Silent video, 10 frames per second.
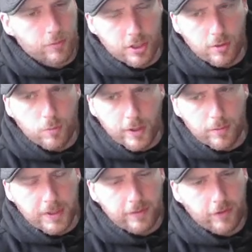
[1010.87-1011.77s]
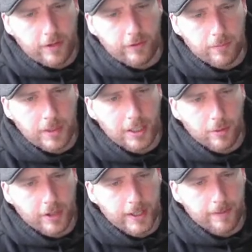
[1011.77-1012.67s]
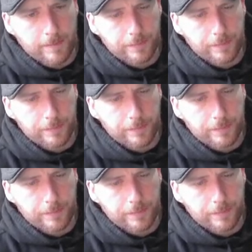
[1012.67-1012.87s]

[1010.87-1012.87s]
So we'll be very familiar with her.